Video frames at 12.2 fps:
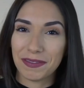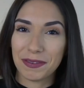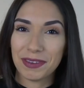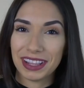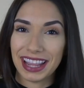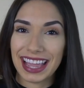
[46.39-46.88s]
If
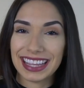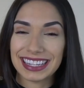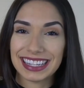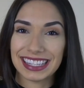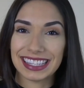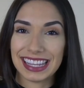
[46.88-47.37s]
you would like
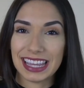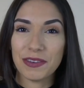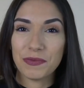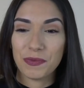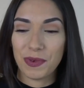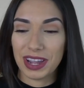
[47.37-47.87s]
to
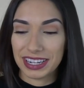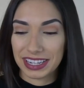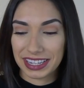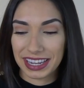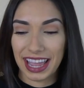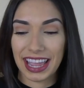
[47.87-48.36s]
see
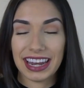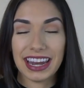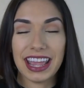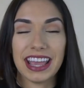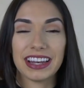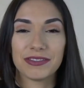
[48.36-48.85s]
which
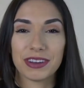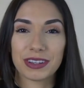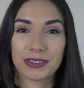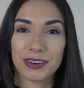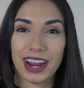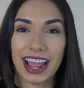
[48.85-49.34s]
10
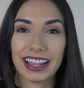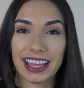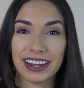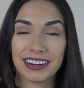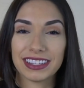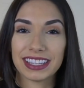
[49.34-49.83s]
drugstore
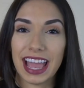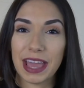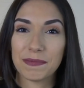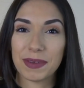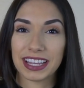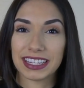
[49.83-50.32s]
highlighters
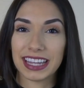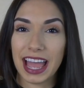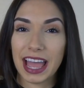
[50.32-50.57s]
I picked